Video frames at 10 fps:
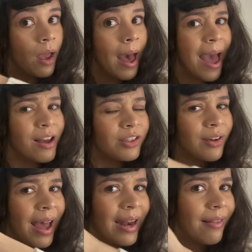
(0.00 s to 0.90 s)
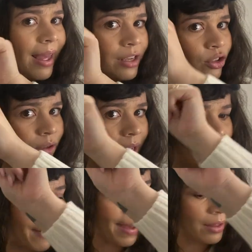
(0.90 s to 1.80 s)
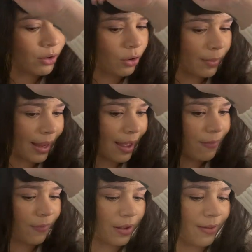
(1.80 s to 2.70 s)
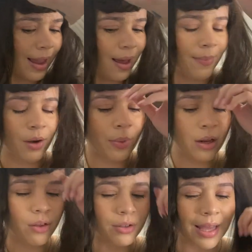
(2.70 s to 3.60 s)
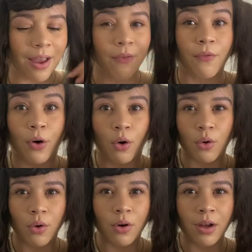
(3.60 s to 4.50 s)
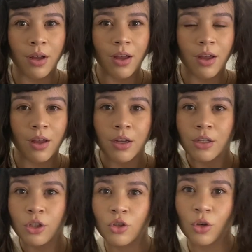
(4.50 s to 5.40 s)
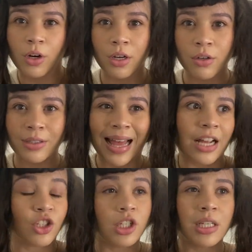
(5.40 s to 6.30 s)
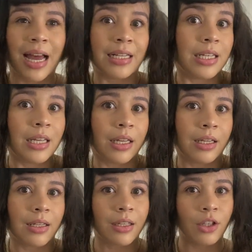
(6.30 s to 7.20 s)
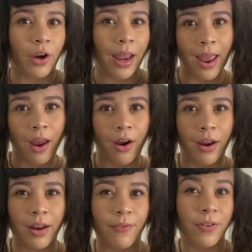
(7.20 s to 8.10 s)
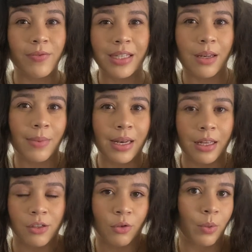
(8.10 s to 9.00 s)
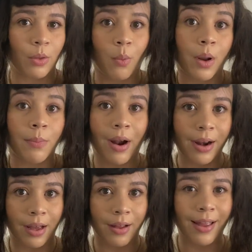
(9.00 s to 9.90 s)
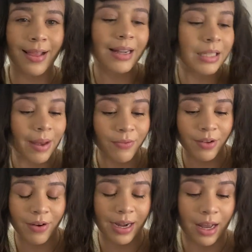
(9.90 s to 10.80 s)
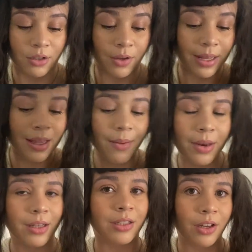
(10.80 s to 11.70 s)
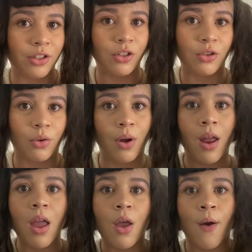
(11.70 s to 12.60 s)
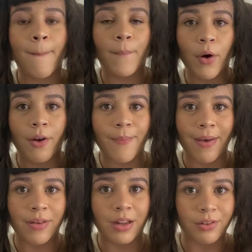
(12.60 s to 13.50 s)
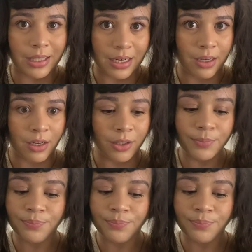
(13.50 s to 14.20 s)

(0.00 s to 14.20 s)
I also kind of like shooting in my bathroom. Like I feel like I'm in one of those like Vogue tutorials like Gigi Hadid does her hair in 15 minutes with one product. Like that's how I feel right now. So I think I'm gonna start to do more of my videos in here.